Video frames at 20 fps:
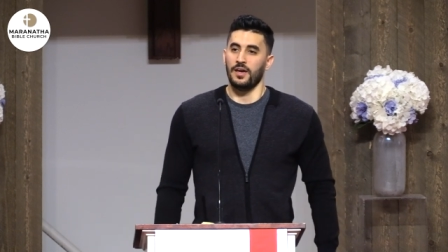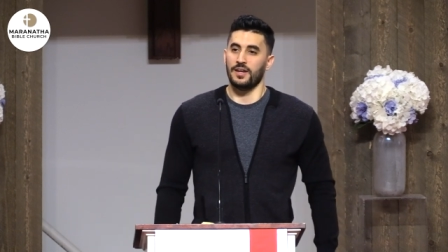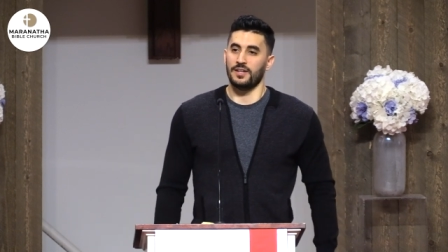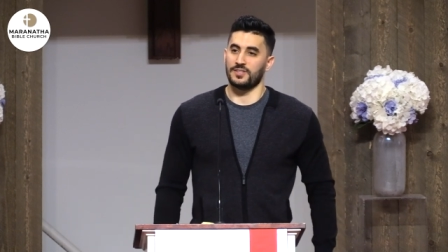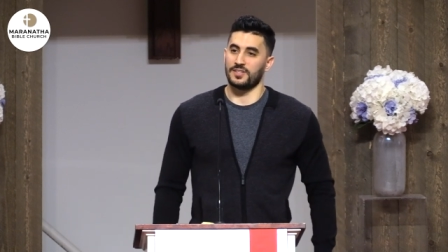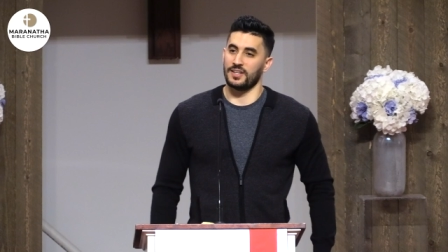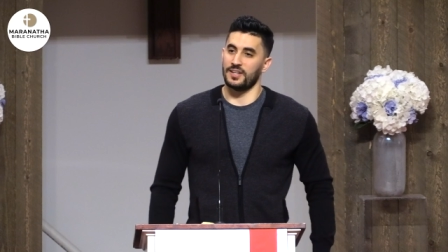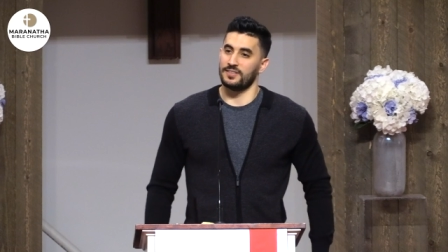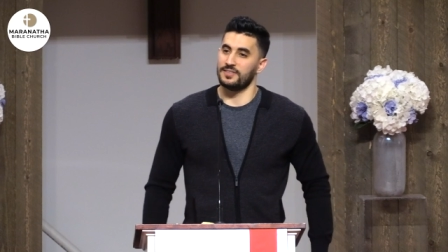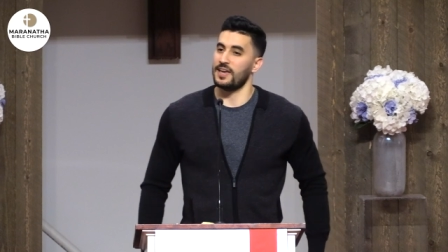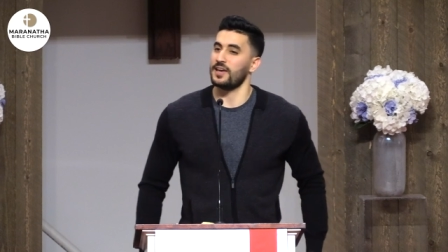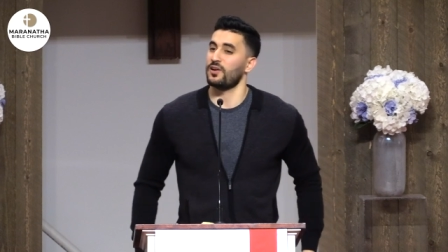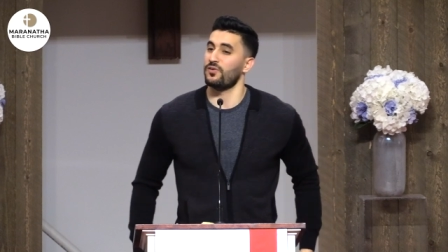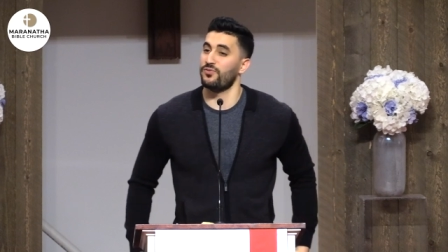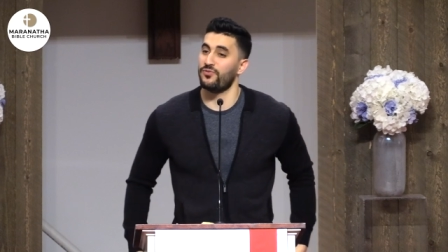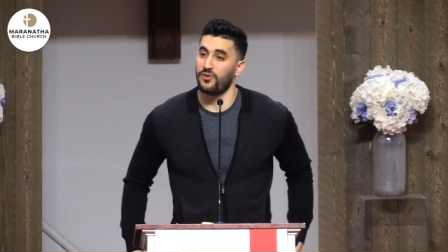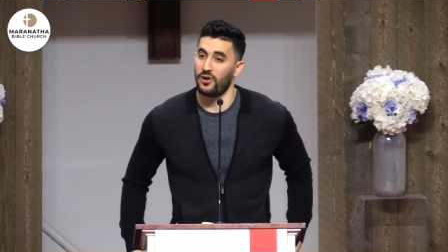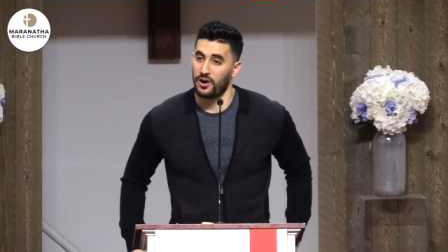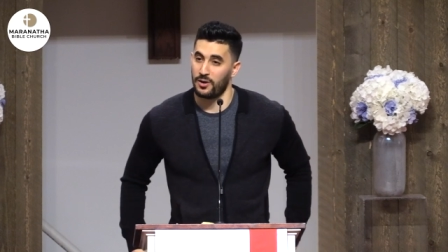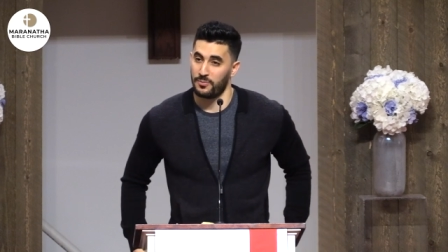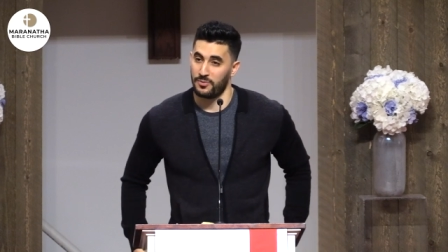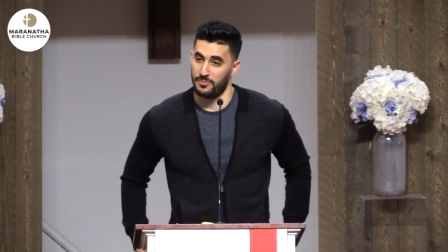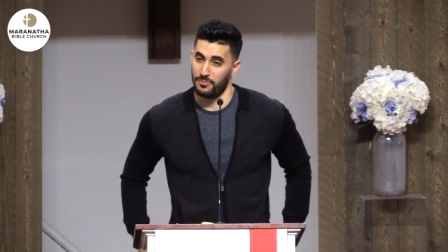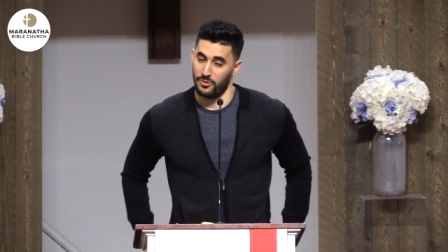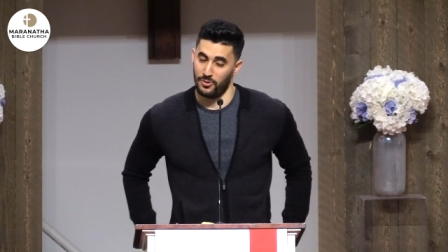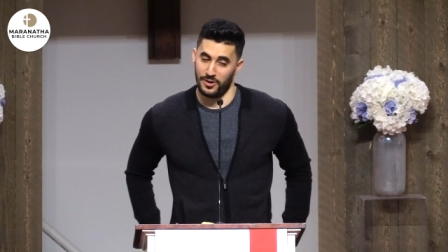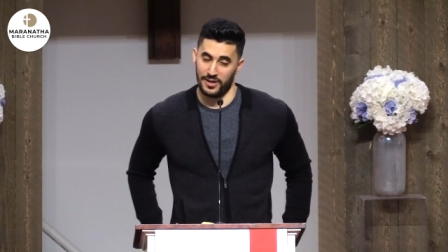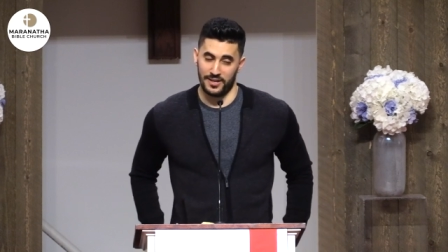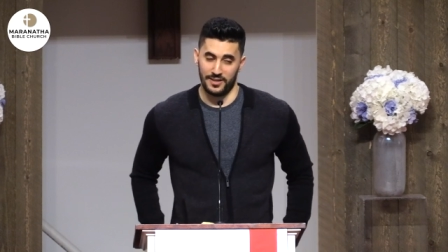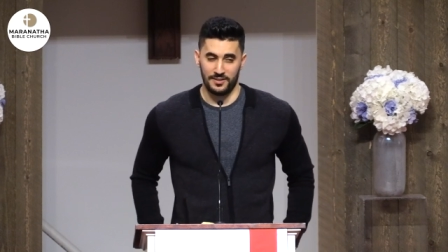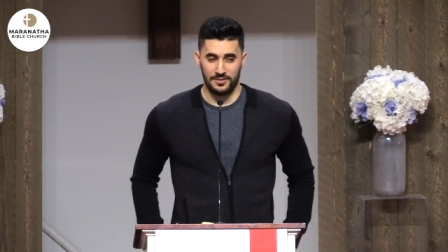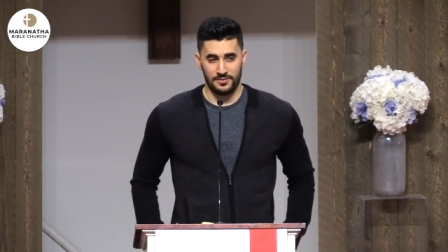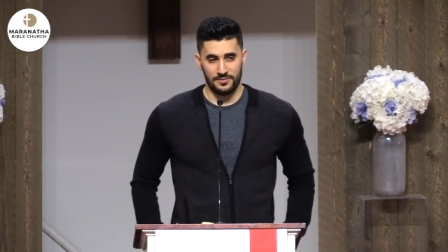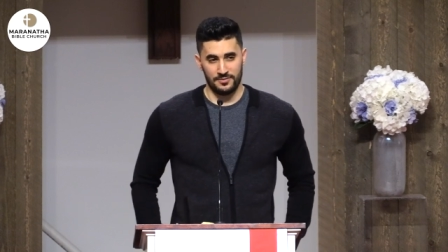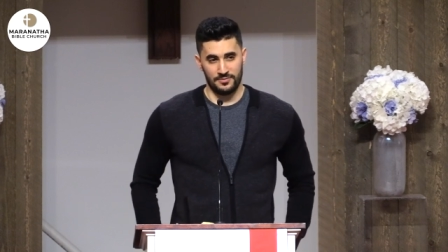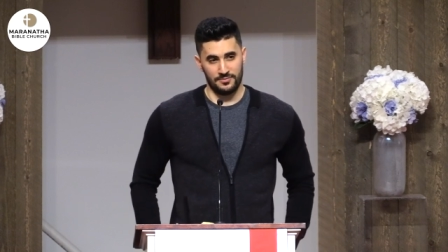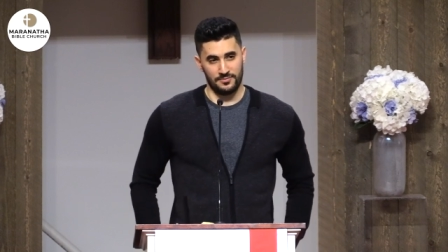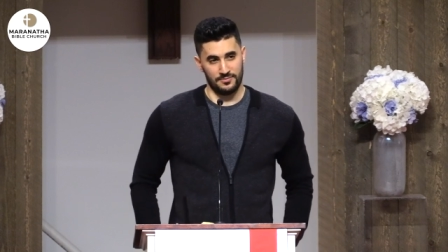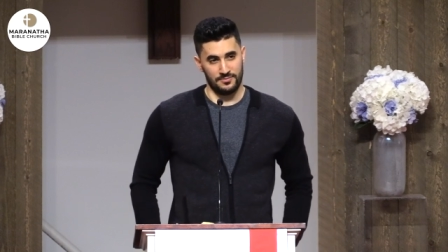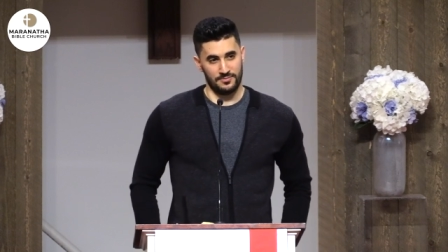And it's going to take a farmer boy
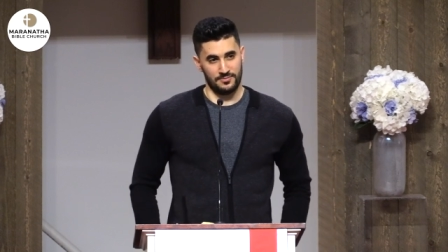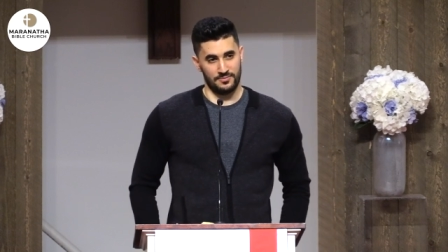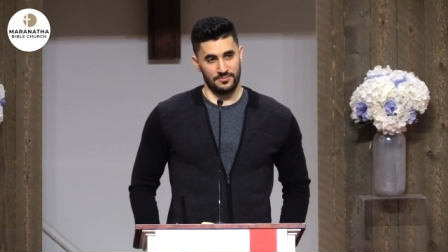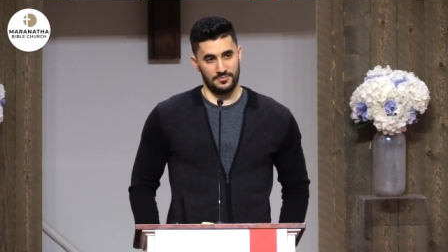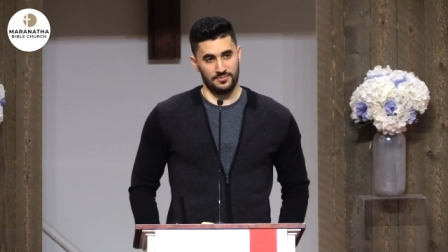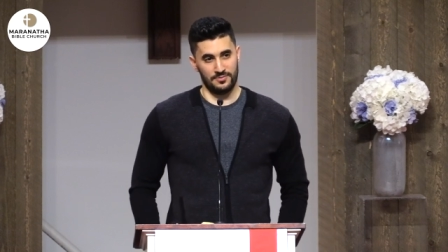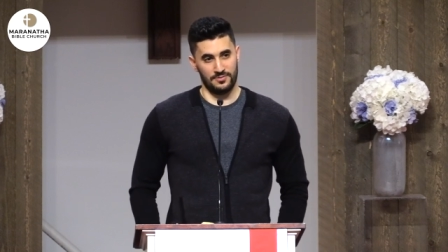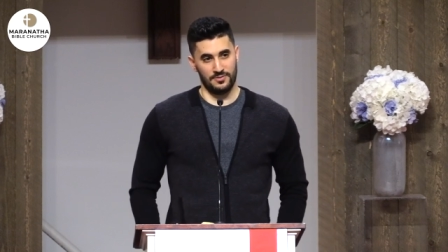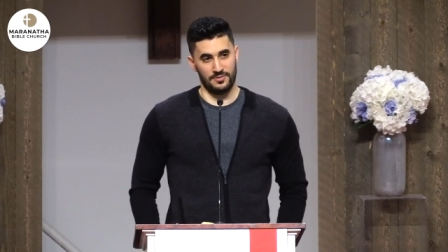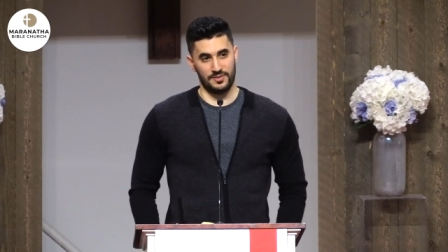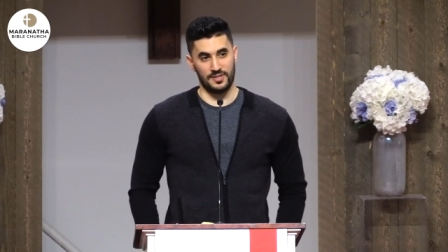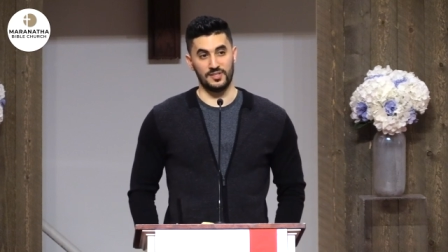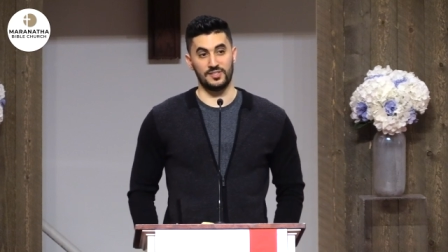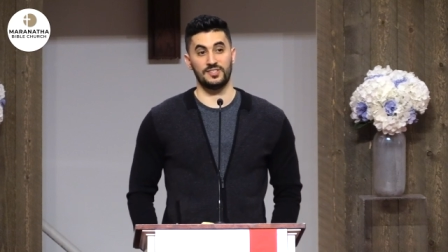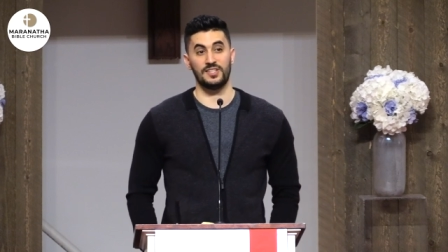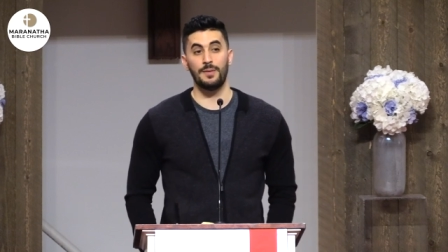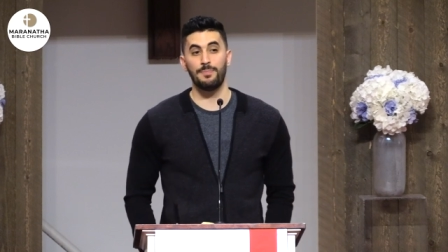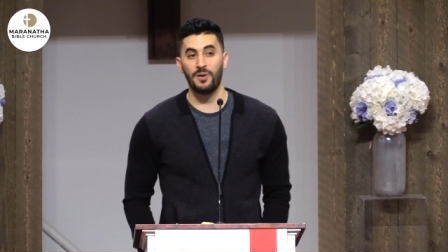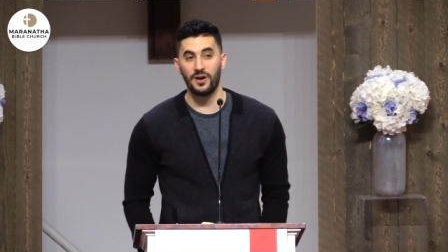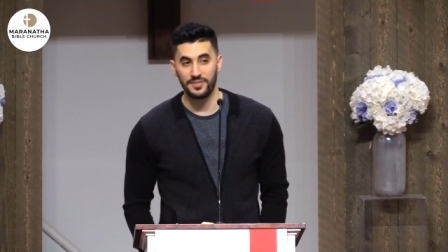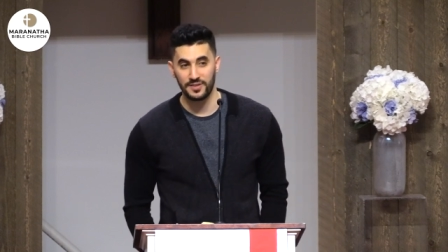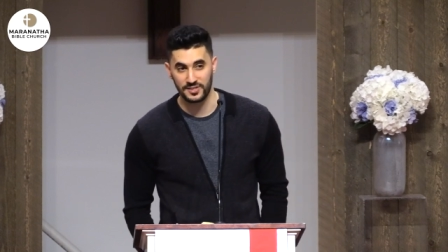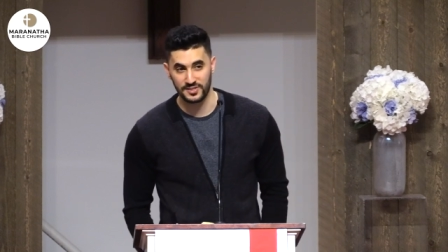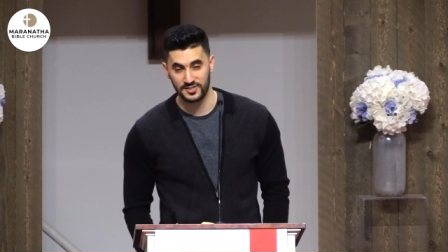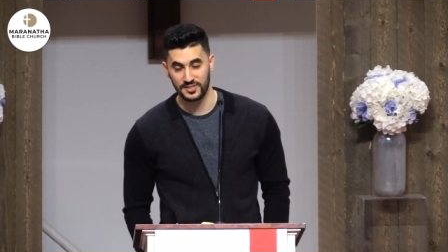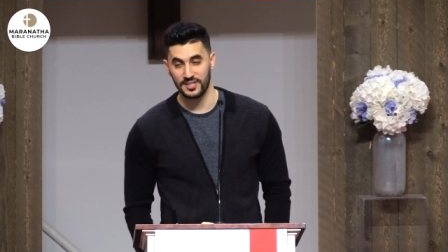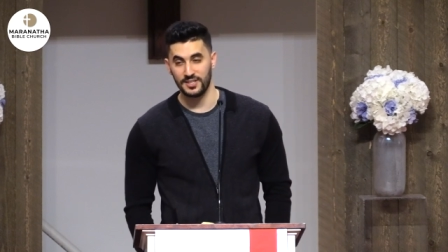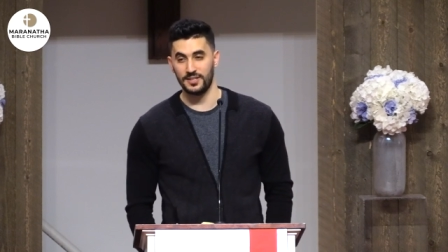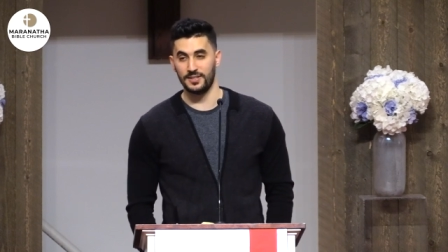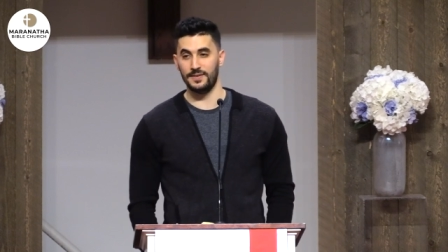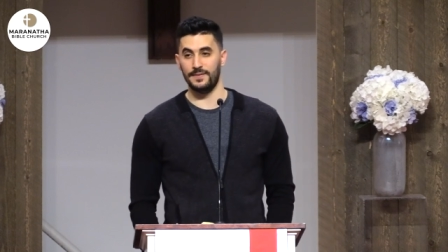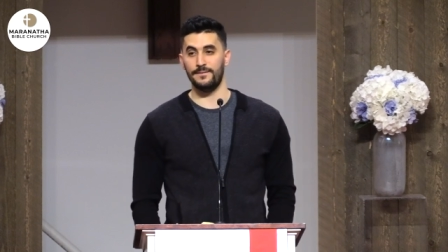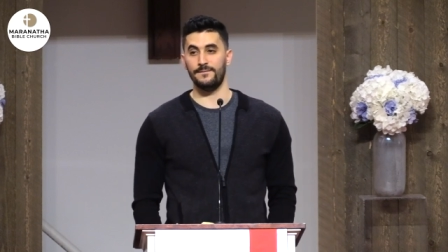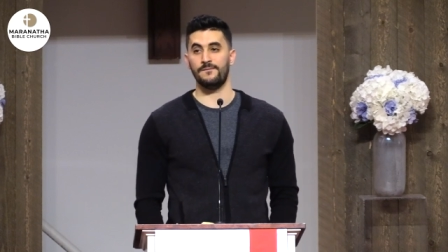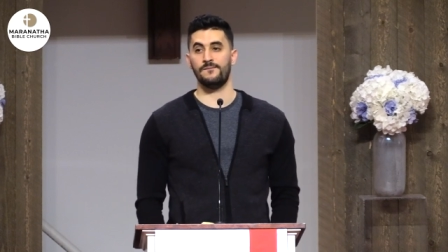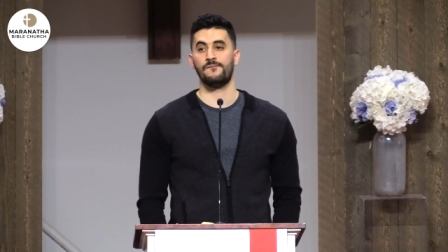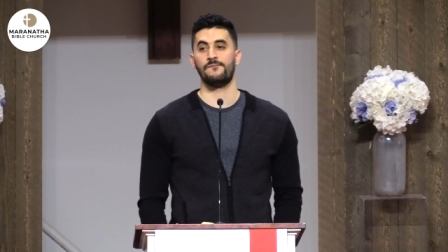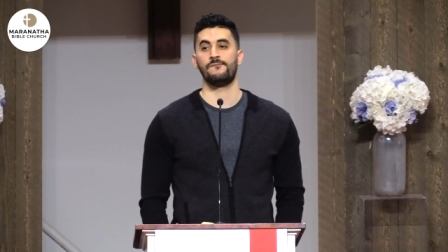to step on the scene.